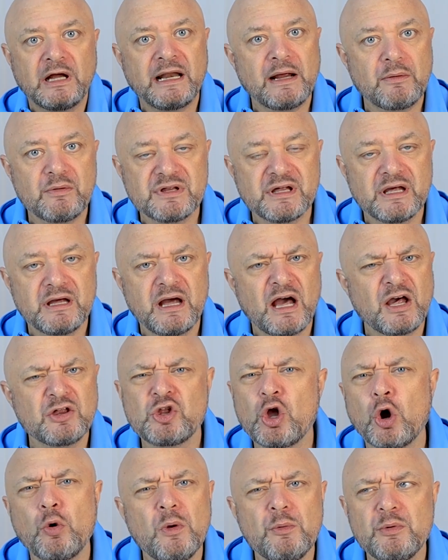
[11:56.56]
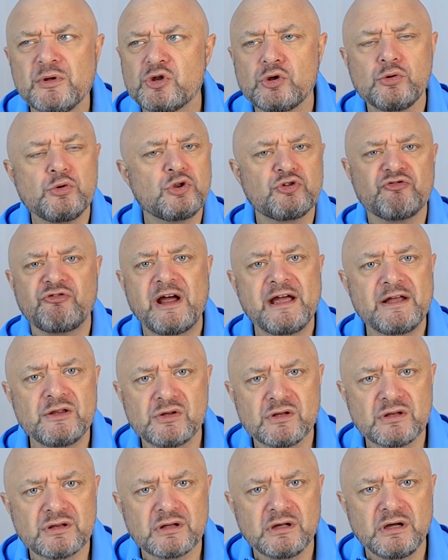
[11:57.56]
and that was it. As though we were 2
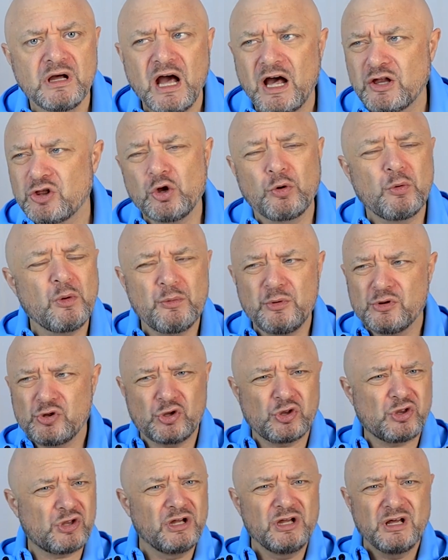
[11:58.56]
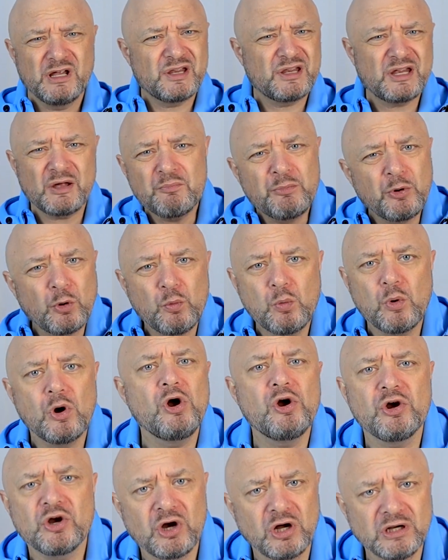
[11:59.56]
strangers, as though we were just simple
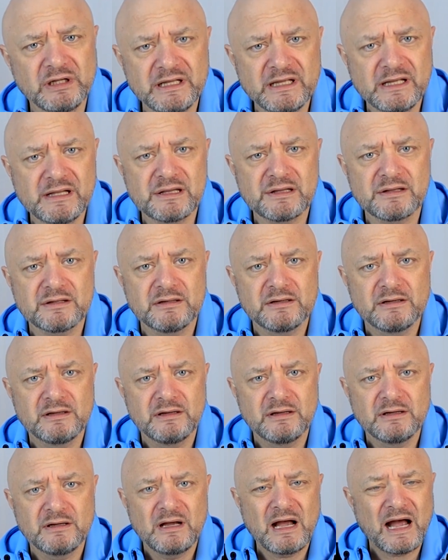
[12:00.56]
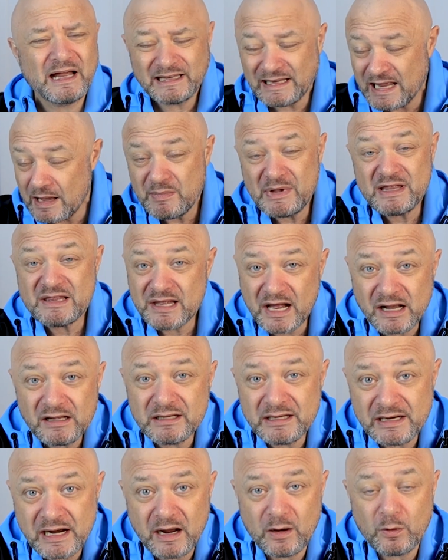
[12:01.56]
work colleagues. And let me tell
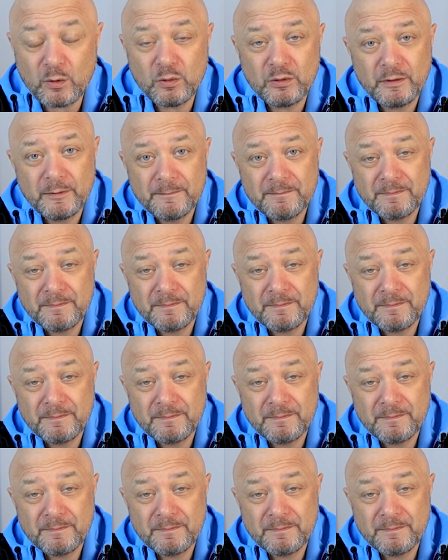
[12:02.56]
you now,